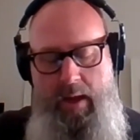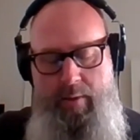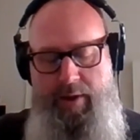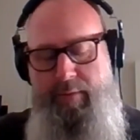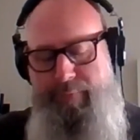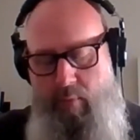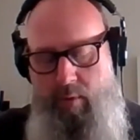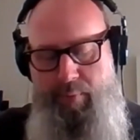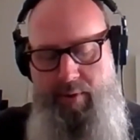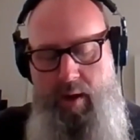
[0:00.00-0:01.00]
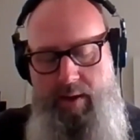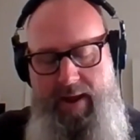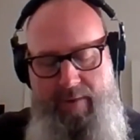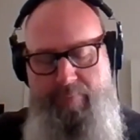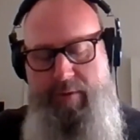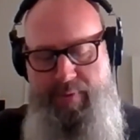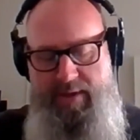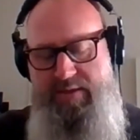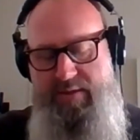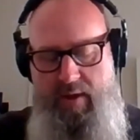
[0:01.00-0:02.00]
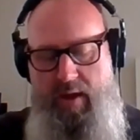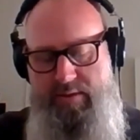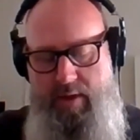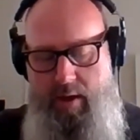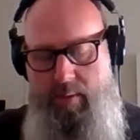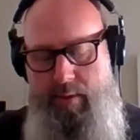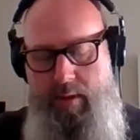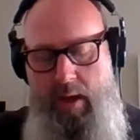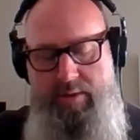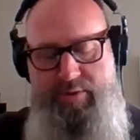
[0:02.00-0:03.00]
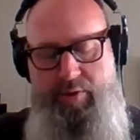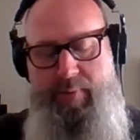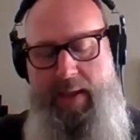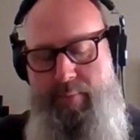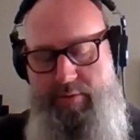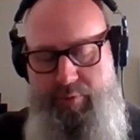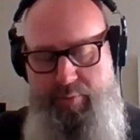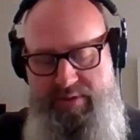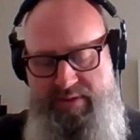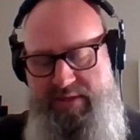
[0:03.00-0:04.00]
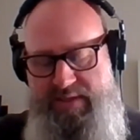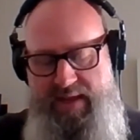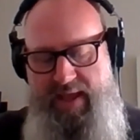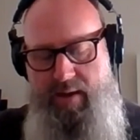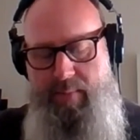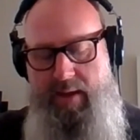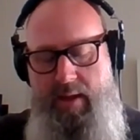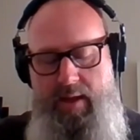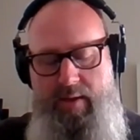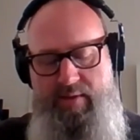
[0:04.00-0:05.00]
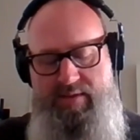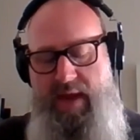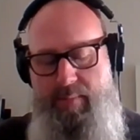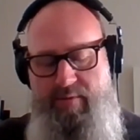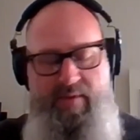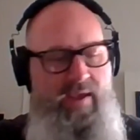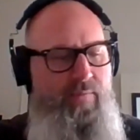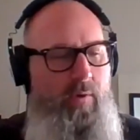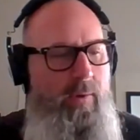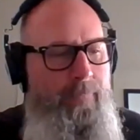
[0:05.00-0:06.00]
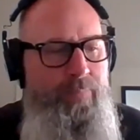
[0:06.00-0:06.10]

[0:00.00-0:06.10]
Therefore, put on every piece of God's armor so you'll be able to resist the enemy in the time of evil.